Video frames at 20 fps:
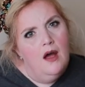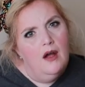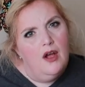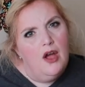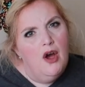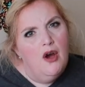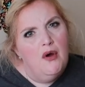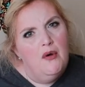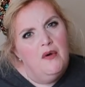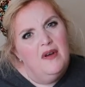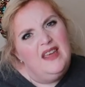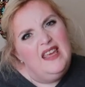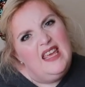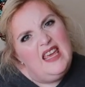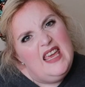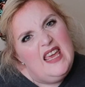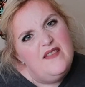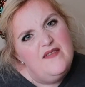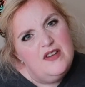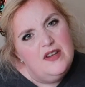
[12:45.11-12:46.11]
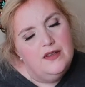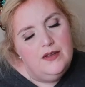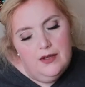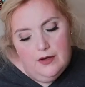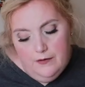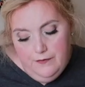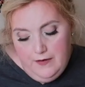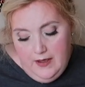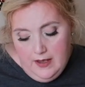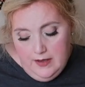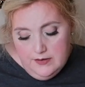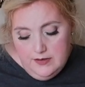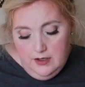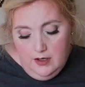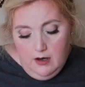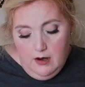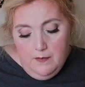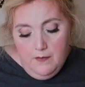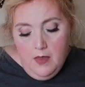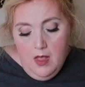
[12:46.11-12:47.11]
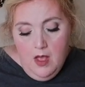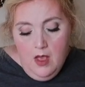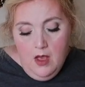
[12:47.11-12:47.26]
go even a little fancier?